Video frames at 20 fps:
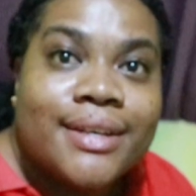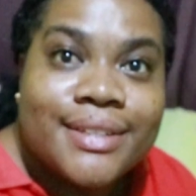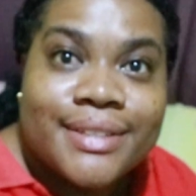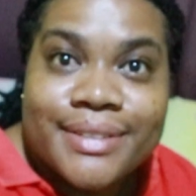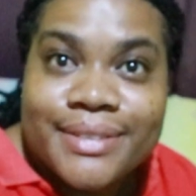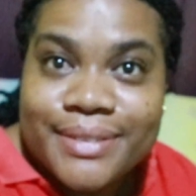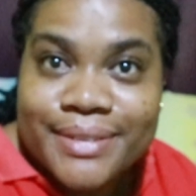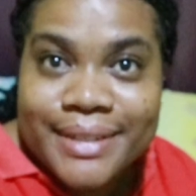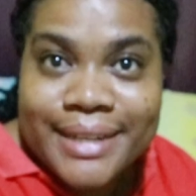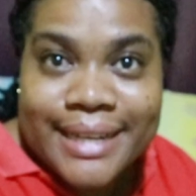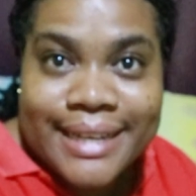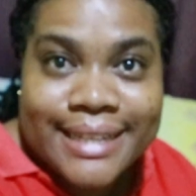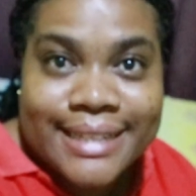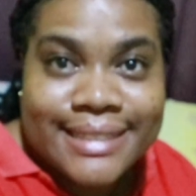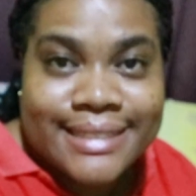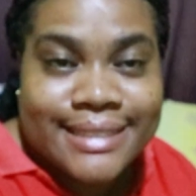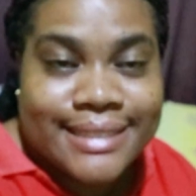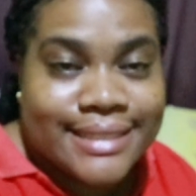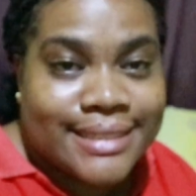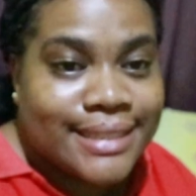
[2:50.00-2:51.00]
So
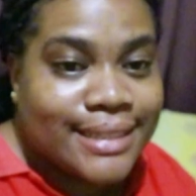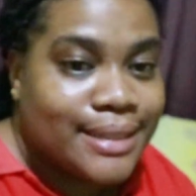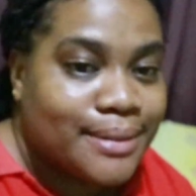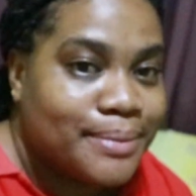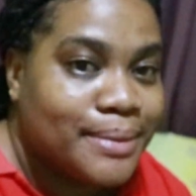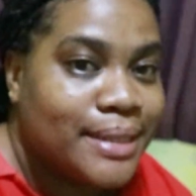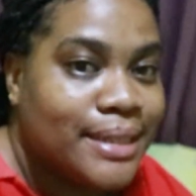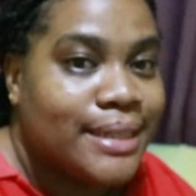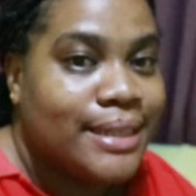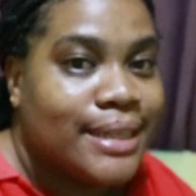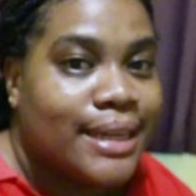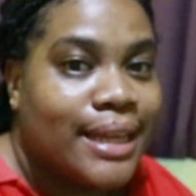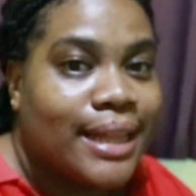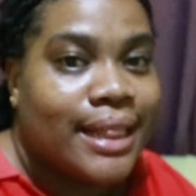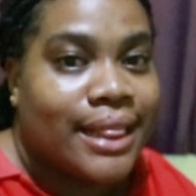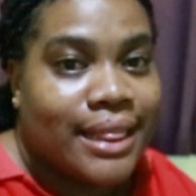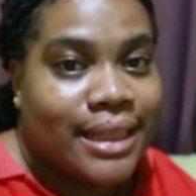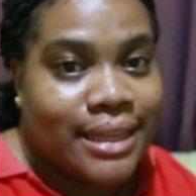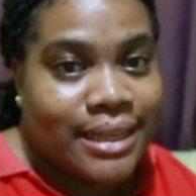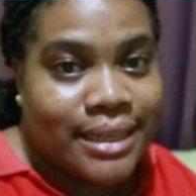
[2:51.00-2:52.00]
guys, it's gonna be
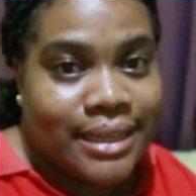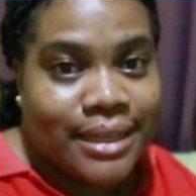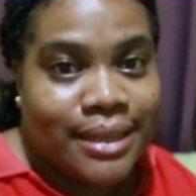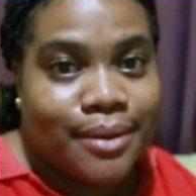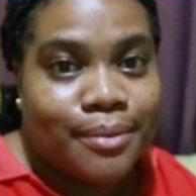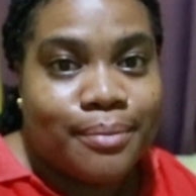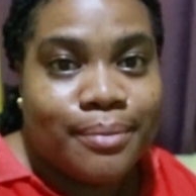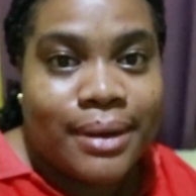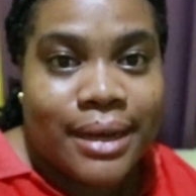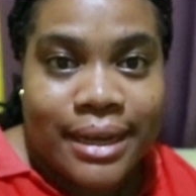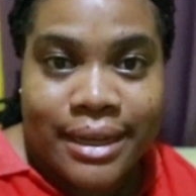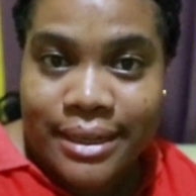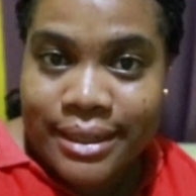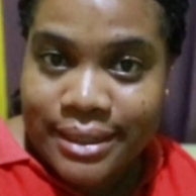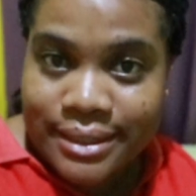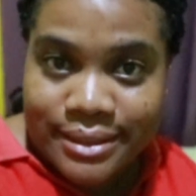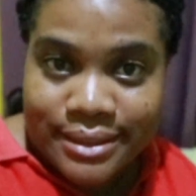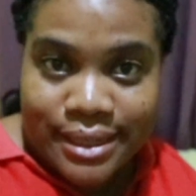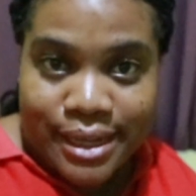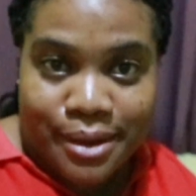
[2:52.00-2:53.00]
the
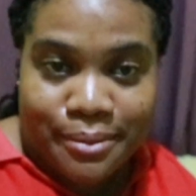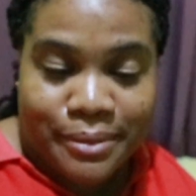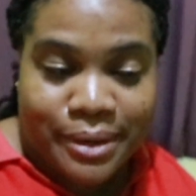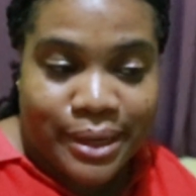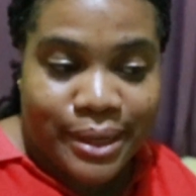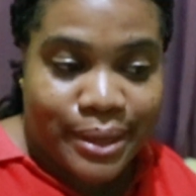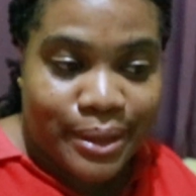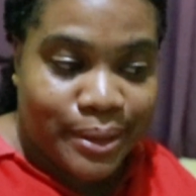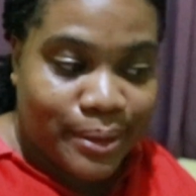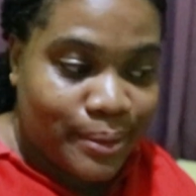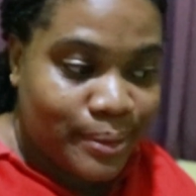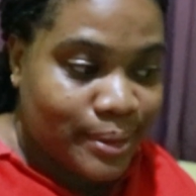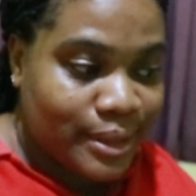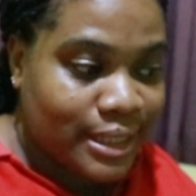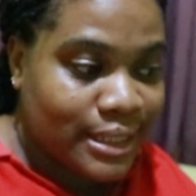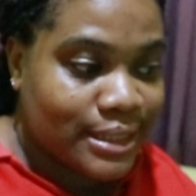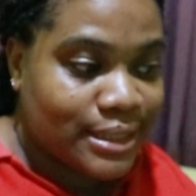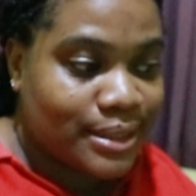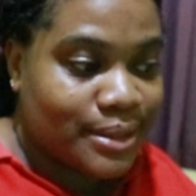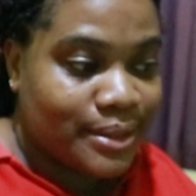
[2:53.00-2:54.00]
packing time right now.
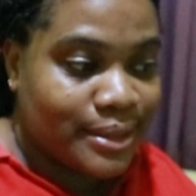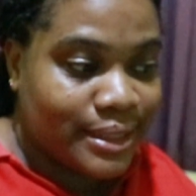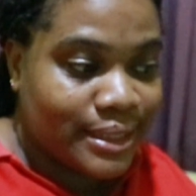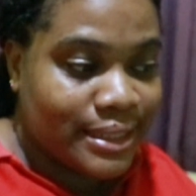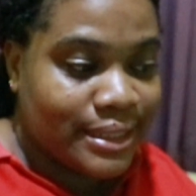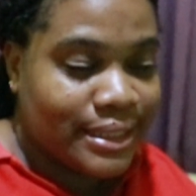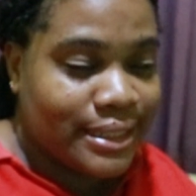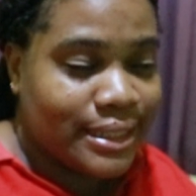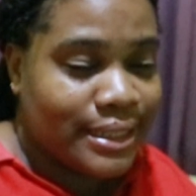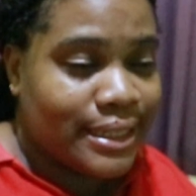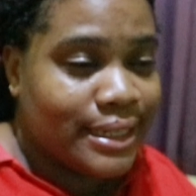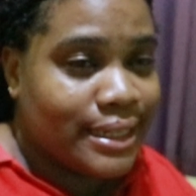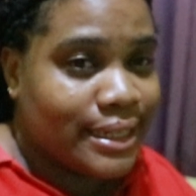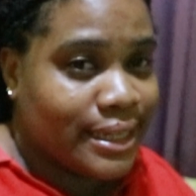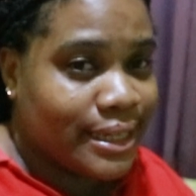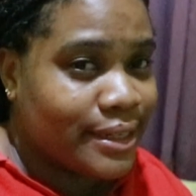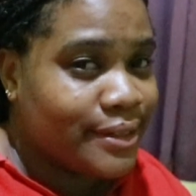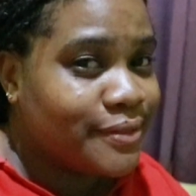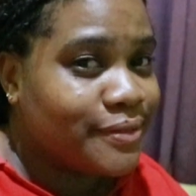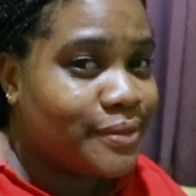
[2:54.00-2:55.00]
It is currently
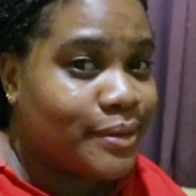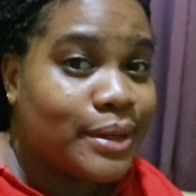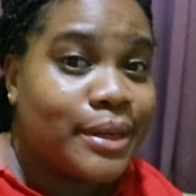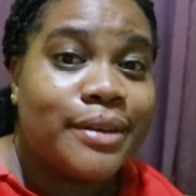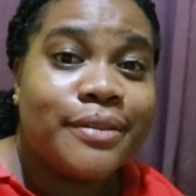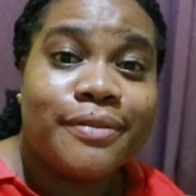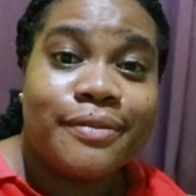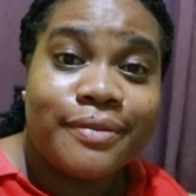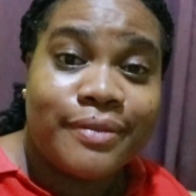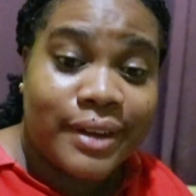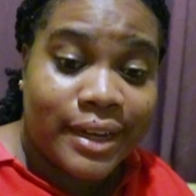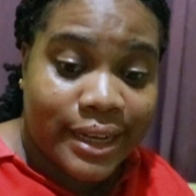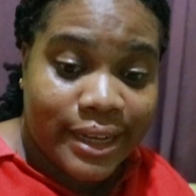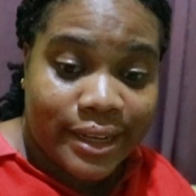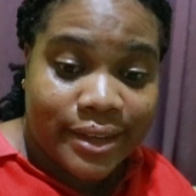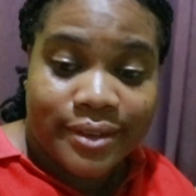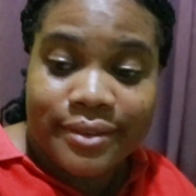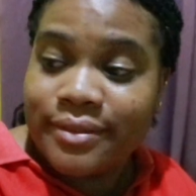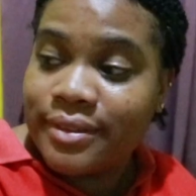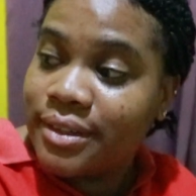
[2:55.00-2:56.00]

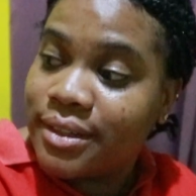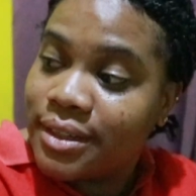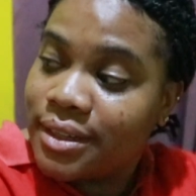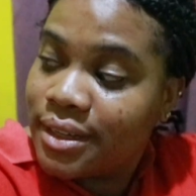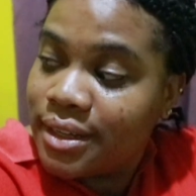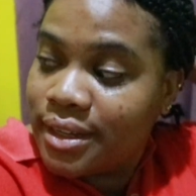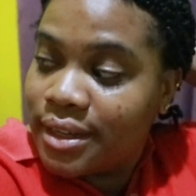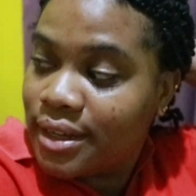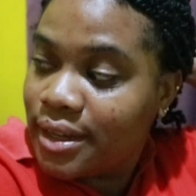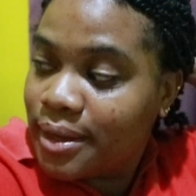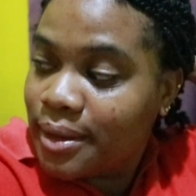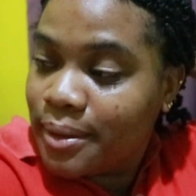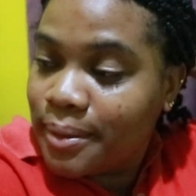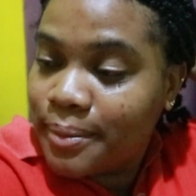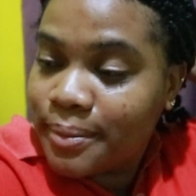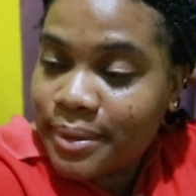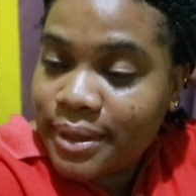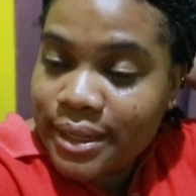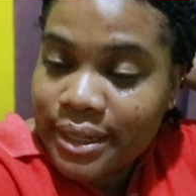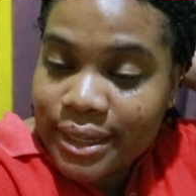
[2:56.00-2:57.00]
9:45
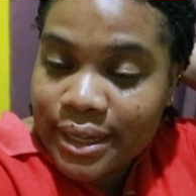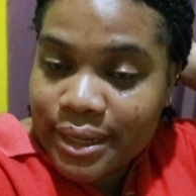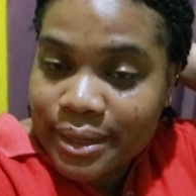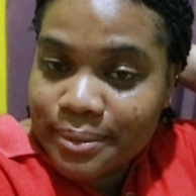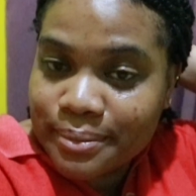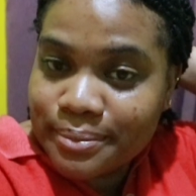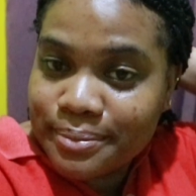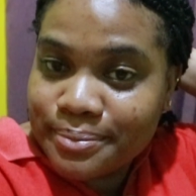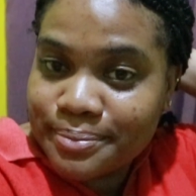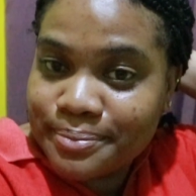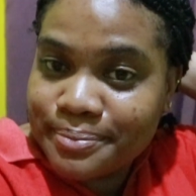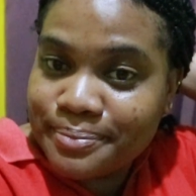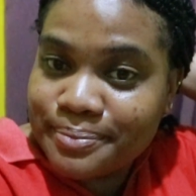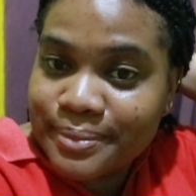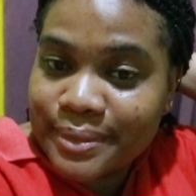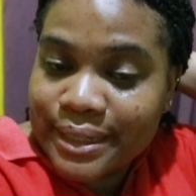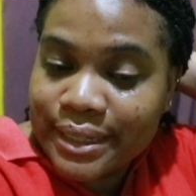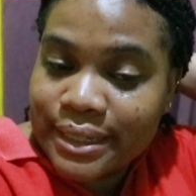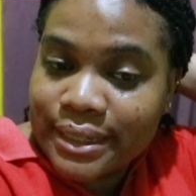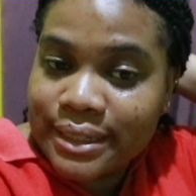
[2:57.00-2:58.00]
p.m.
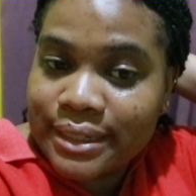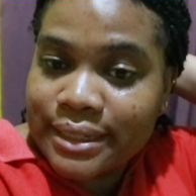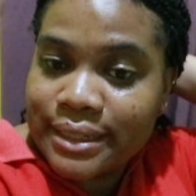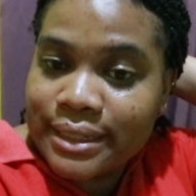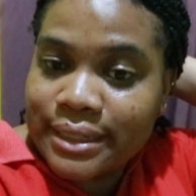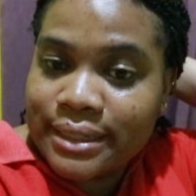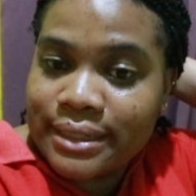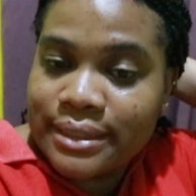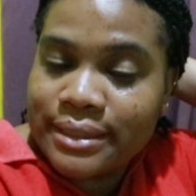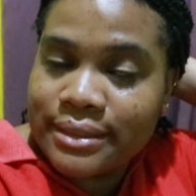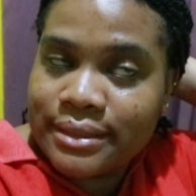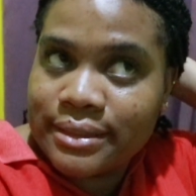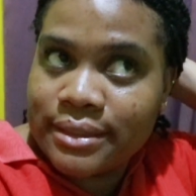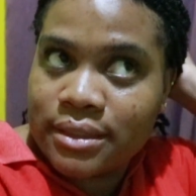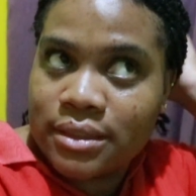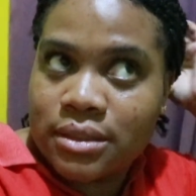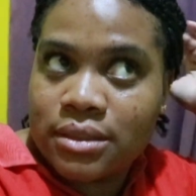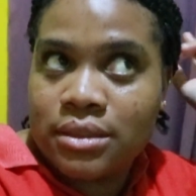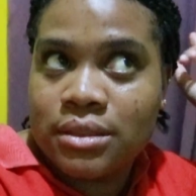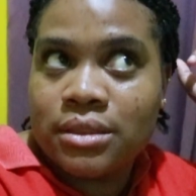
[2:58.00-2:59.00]
and it
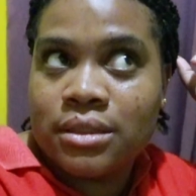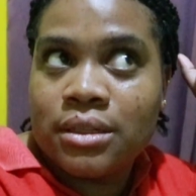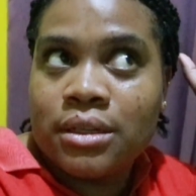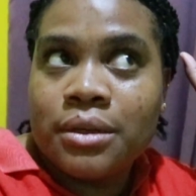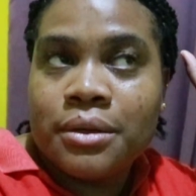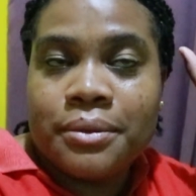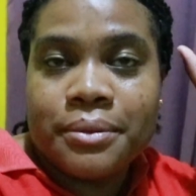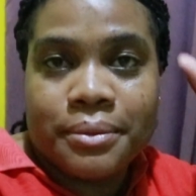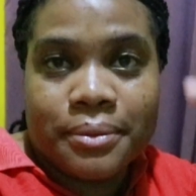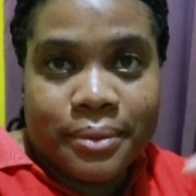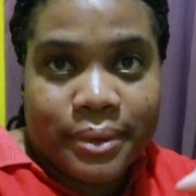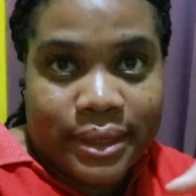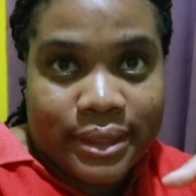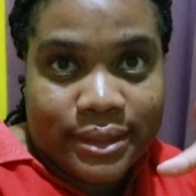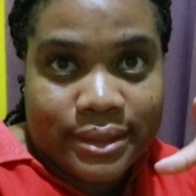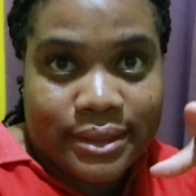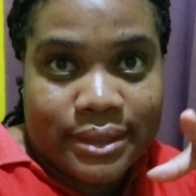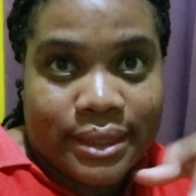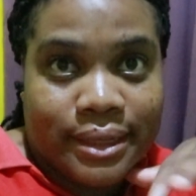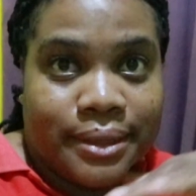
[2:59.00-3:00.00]
is
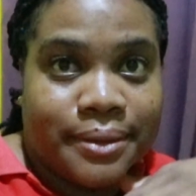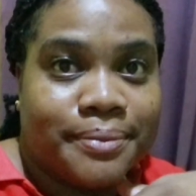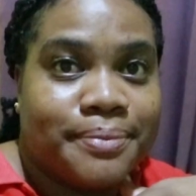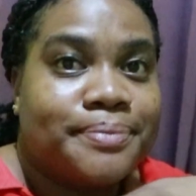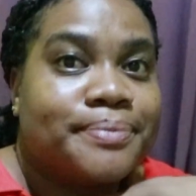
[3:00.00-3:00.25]
Wednesday.